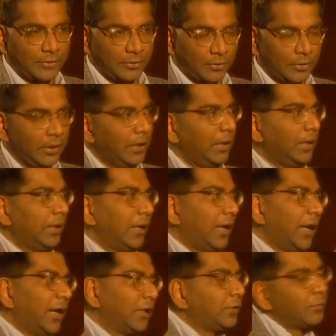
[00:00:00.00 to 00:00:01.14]
So
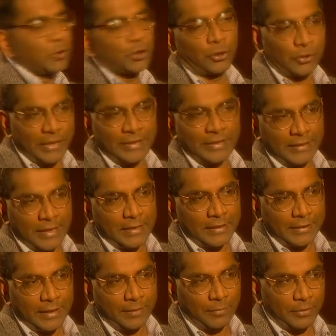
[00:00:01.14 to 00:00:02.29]
I chose
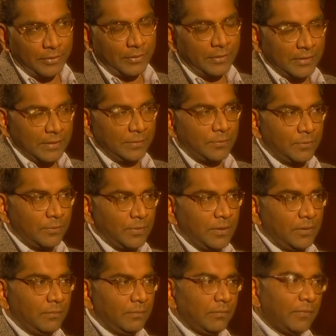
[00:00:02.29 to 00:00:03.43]
1899 because it seemed to
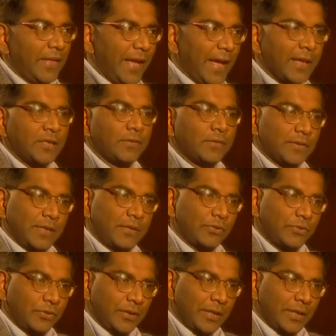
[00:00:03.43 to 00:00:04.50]
me the edge of a century.